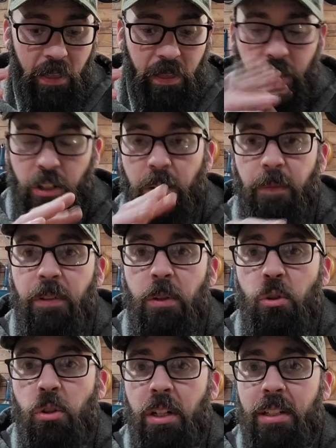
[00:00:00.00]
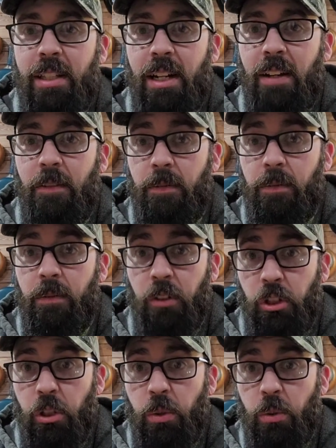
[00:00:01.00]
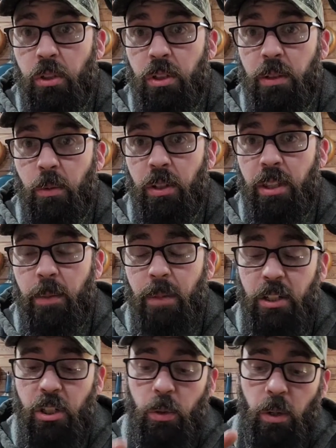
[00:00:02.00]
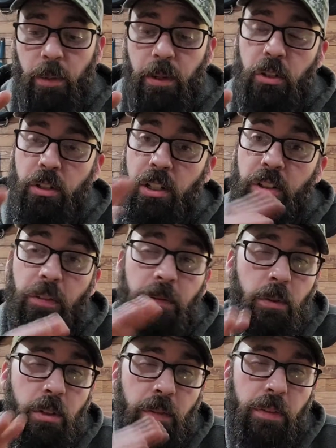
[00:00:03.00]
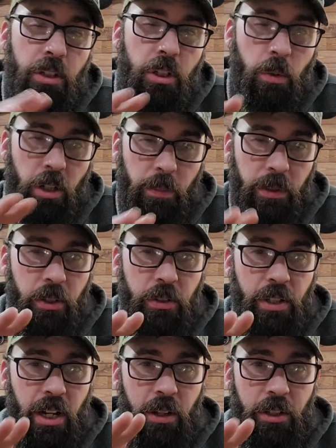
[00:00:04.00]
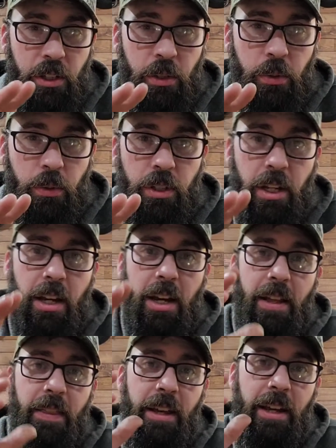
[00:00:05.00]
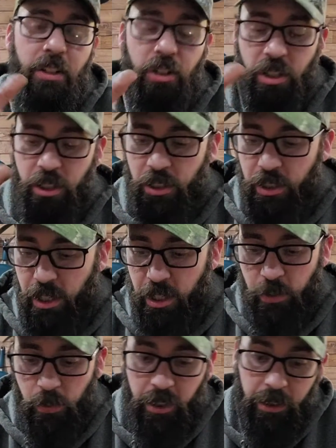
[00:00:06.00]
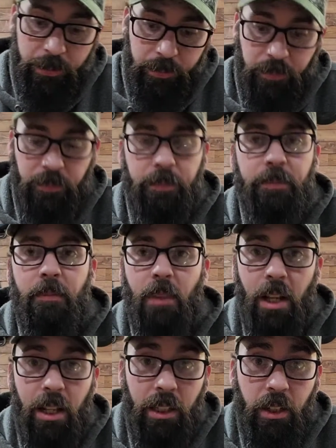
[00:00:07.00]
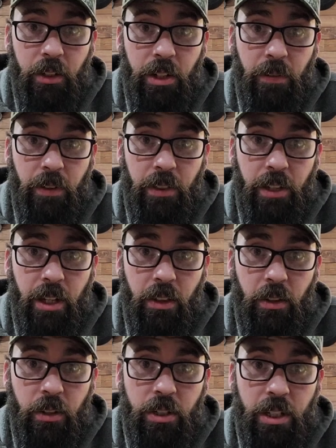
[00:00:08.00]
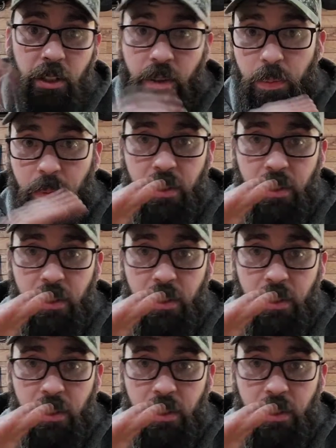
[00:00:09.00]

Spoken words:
there's some few tricks that I've used within my squarebills, and there's a few different squarebills that I'll use that just kind of, well, a little different than others and